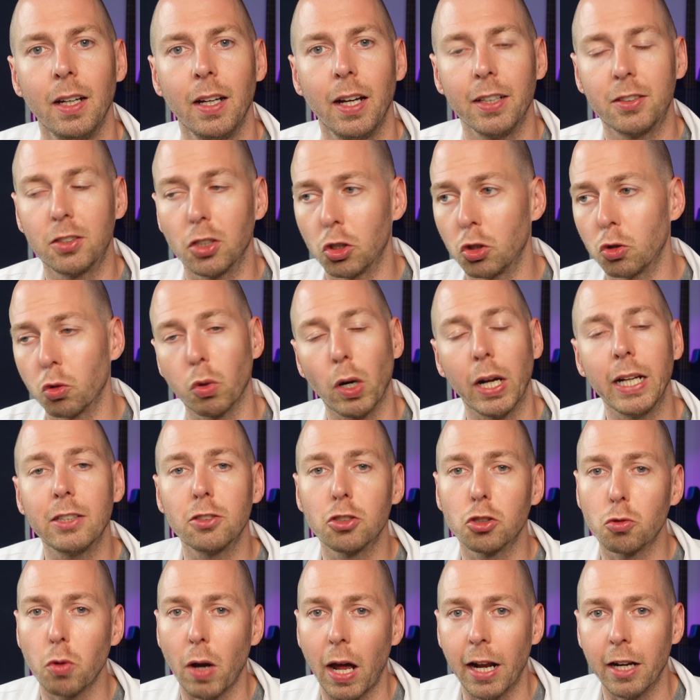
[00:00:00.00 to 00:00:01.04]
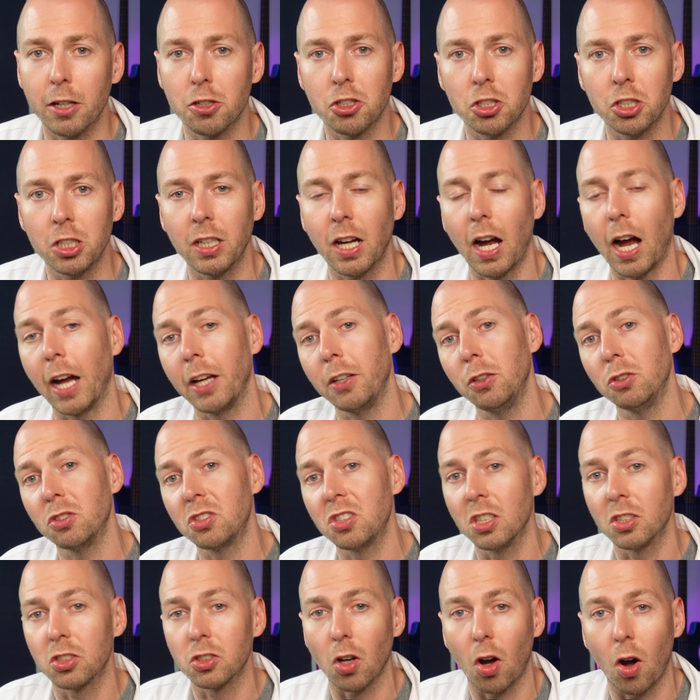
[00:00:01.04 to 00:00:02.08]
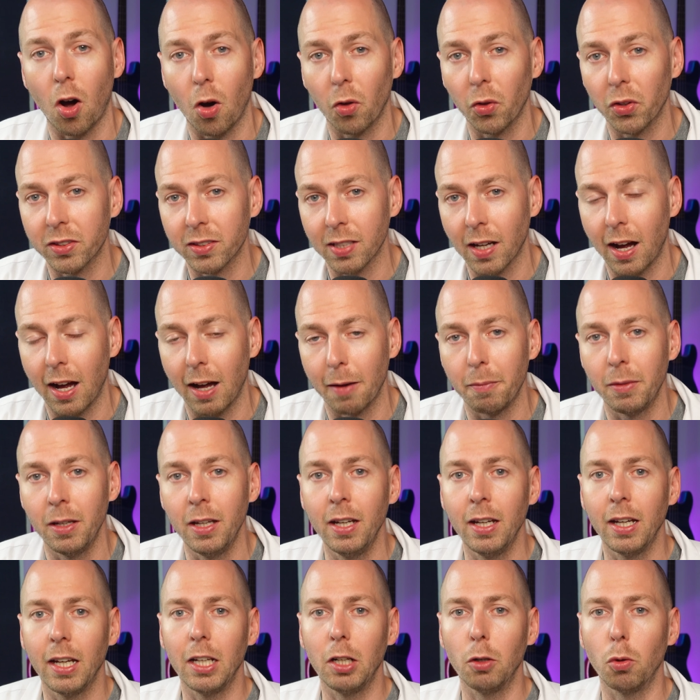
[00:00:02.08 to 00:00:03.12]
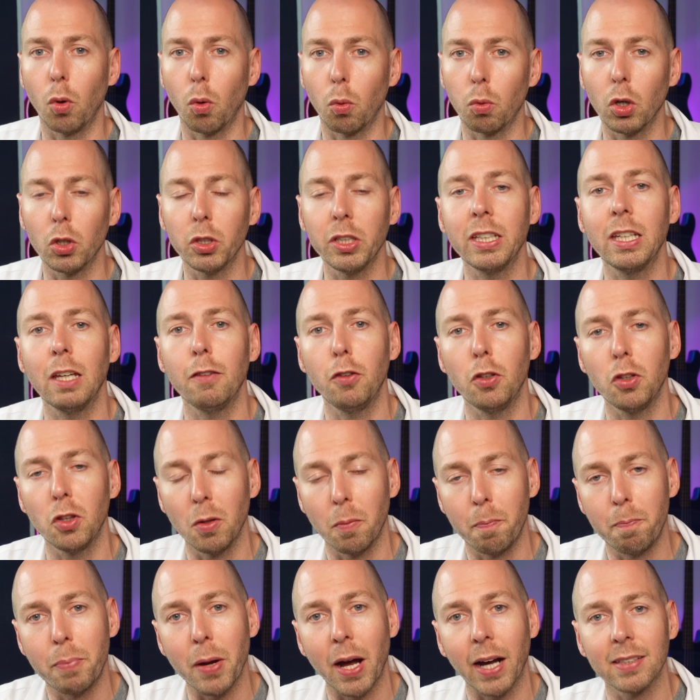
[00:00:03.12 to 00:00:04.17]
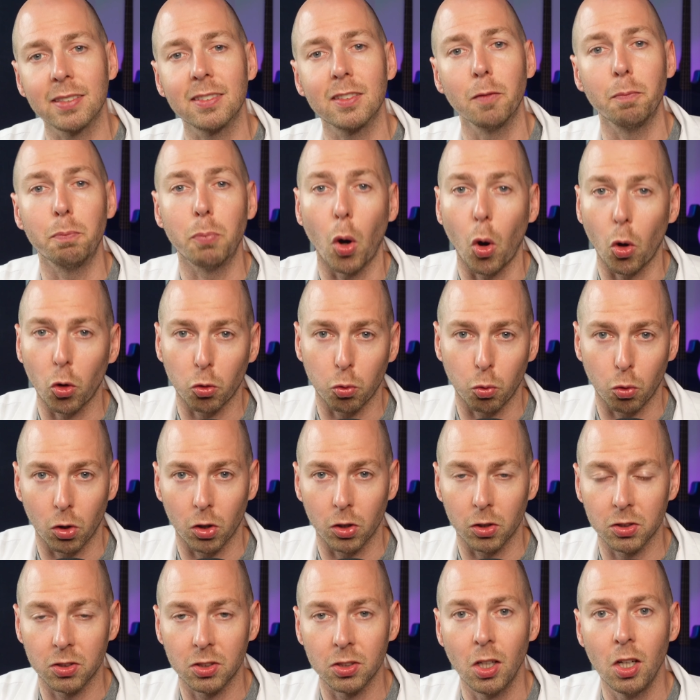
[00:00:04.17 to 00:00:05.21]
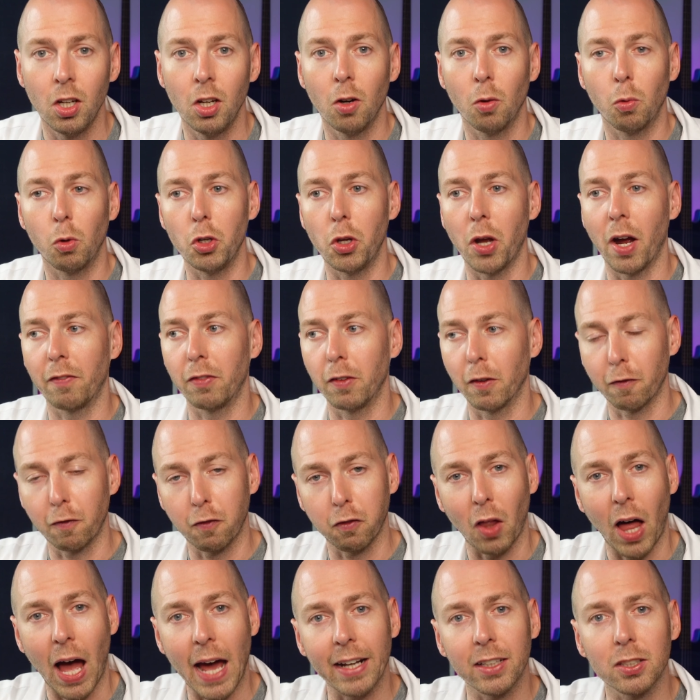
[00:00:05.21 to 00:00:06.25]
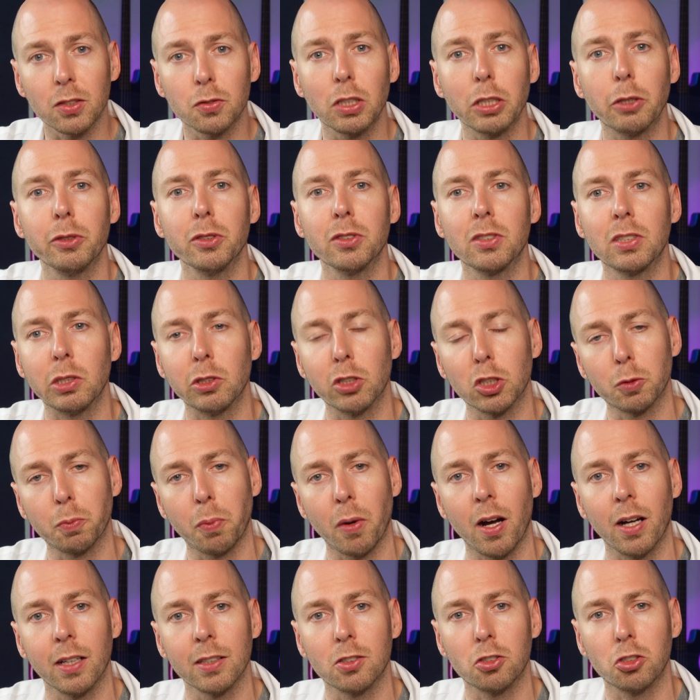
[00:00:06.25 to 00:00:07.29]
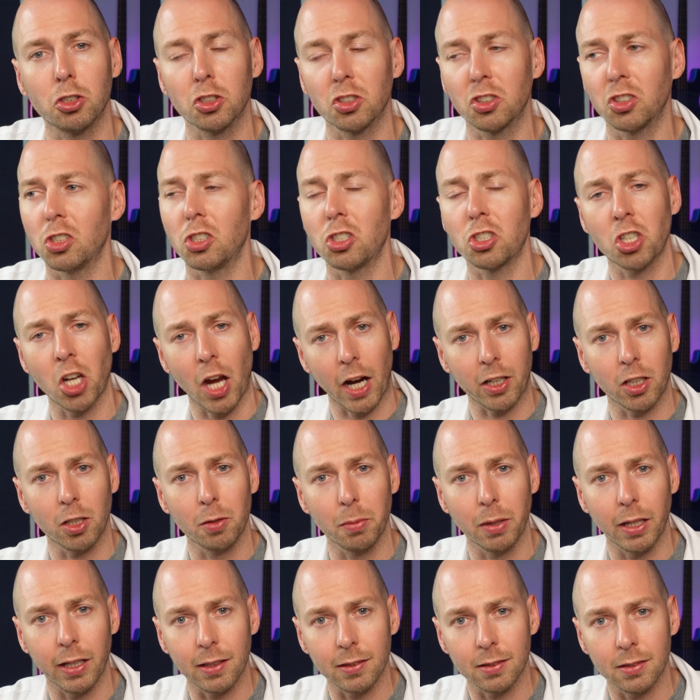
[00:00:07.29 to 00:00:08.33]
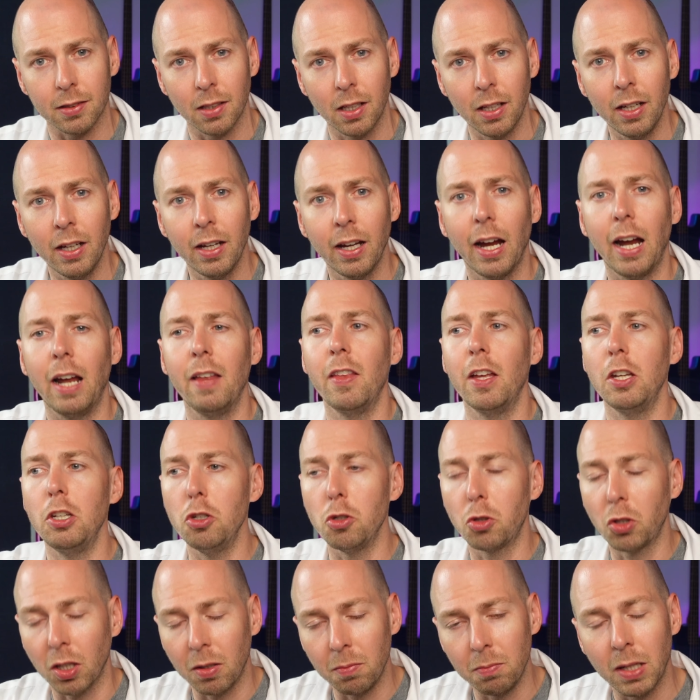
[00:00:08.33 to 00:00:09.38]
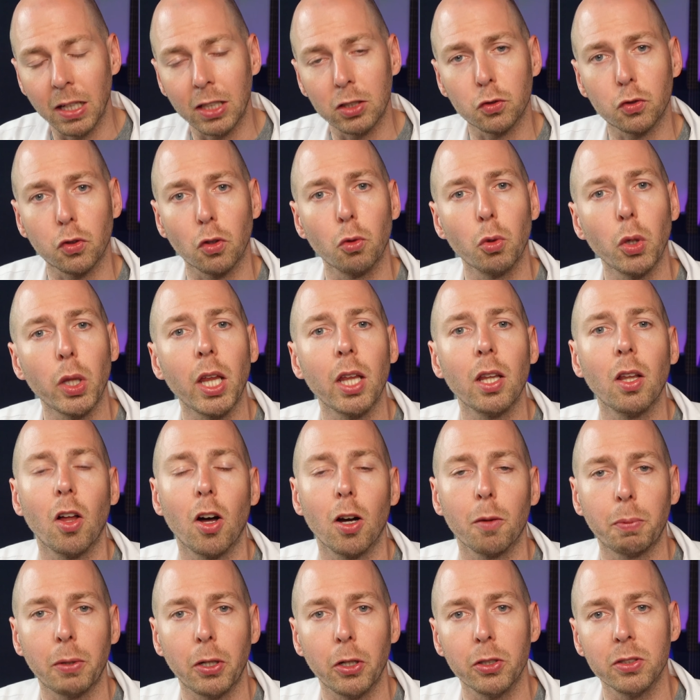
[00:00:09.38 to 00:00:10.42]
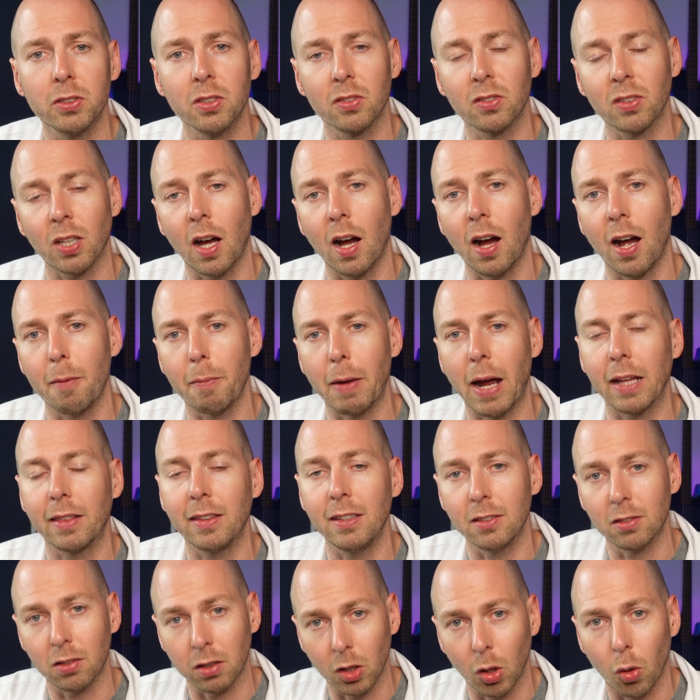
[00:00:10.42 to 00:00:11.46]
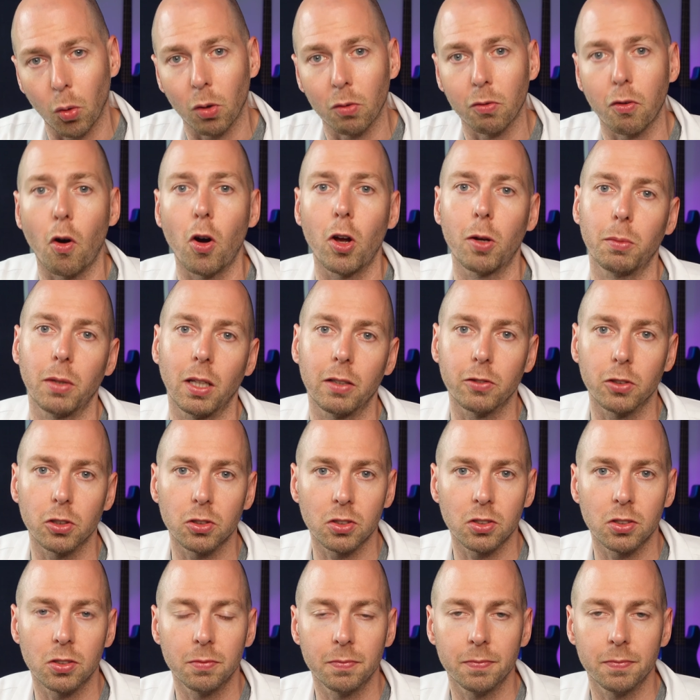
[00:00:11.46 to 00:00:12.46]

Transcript: It's a great strategy. I use this all the time, and it will really give you the best of both worlds where you have the flattest frequency response just to check your mix, and then you can mix for really long periods of time at these lower volume levels.